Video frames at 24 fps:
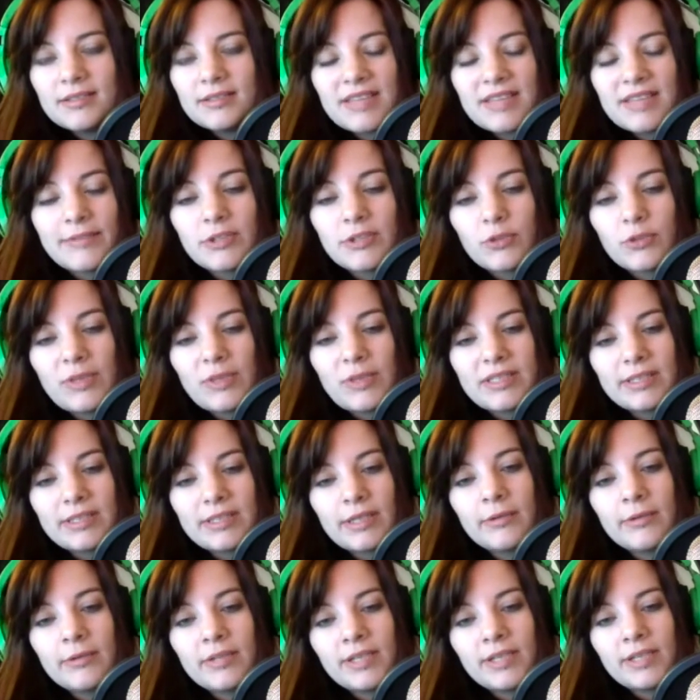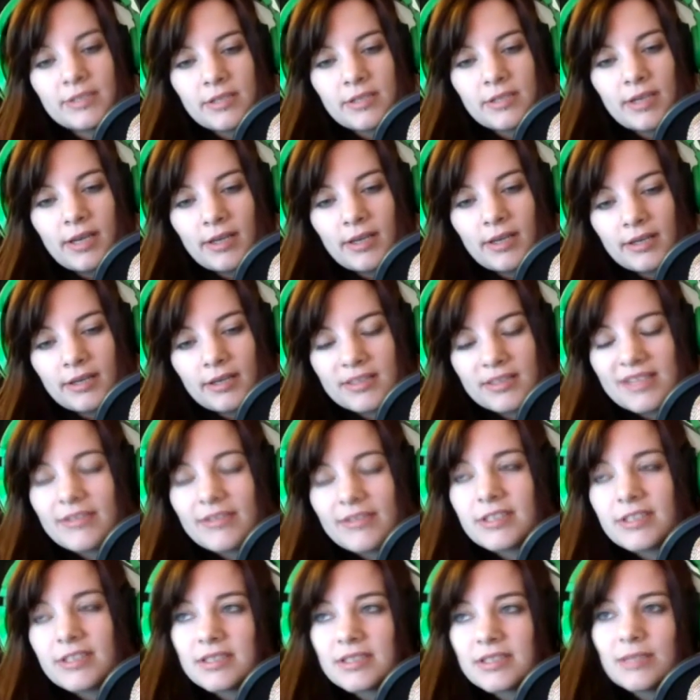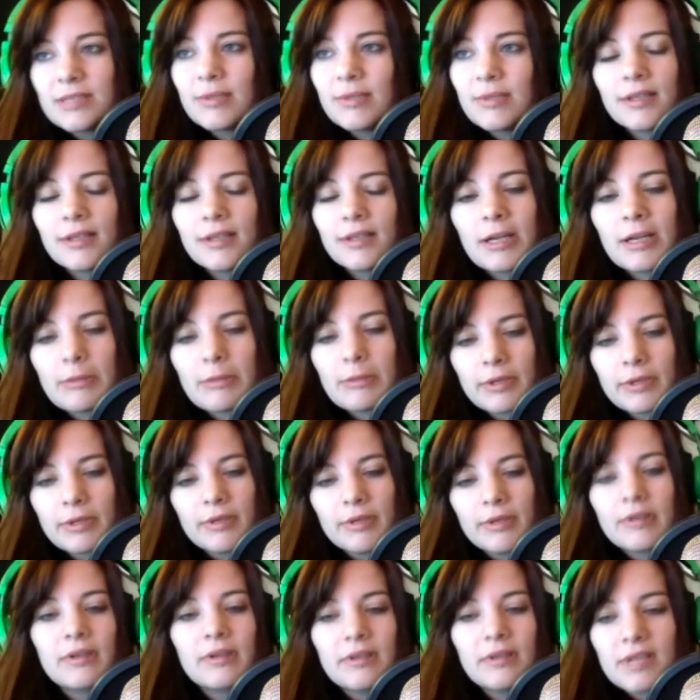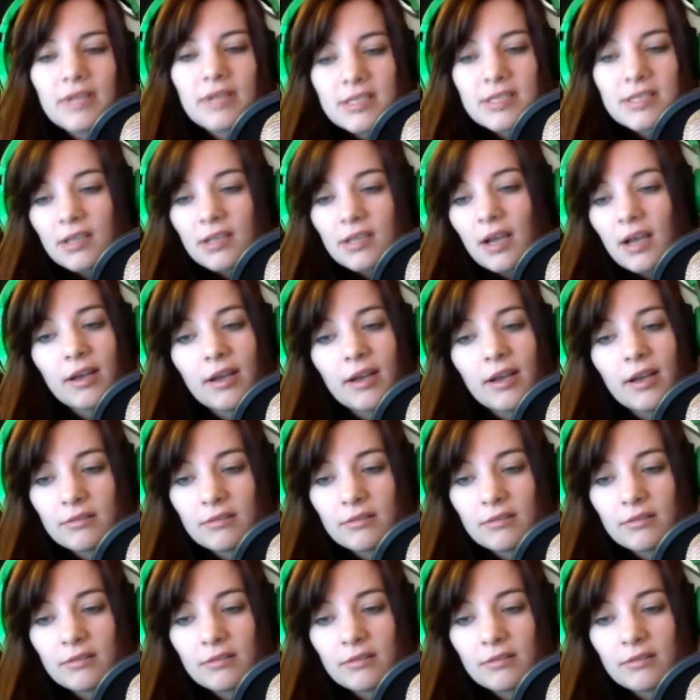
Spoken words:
7 tweets alone yesterday. And 7 doesn't seem like a lot, but that's a lot.